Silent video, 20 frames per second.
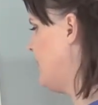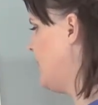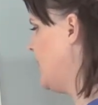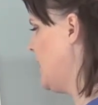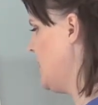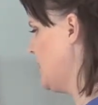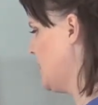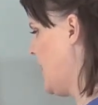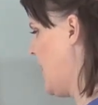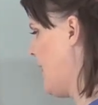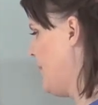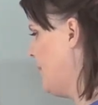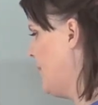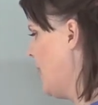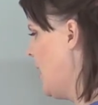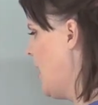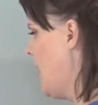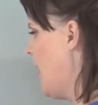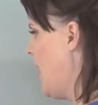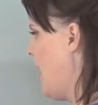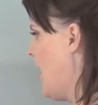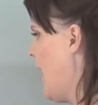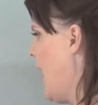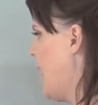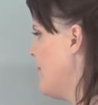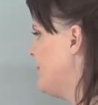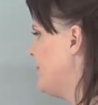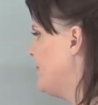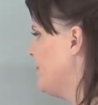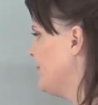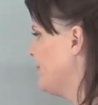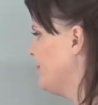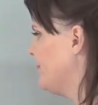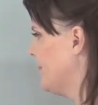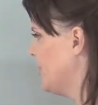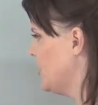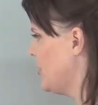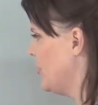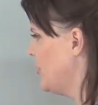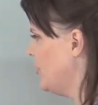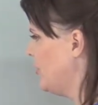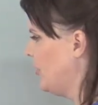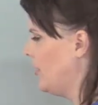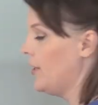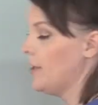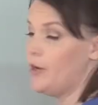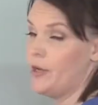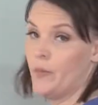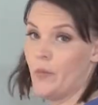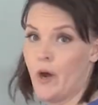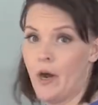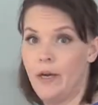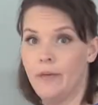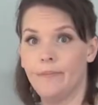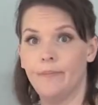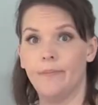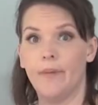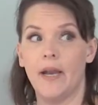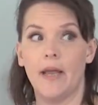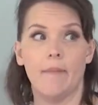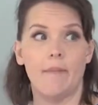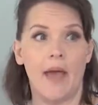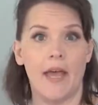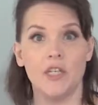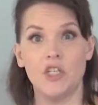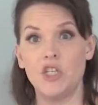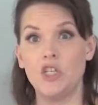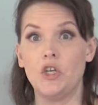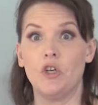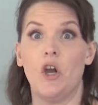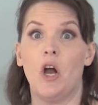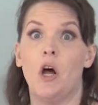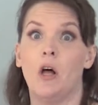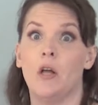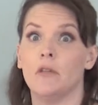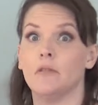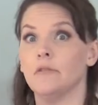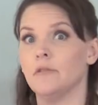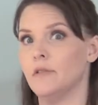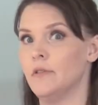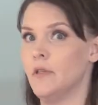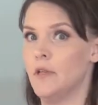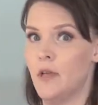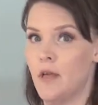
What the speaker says: funny is that? All right, so here you are, but I imagine you're all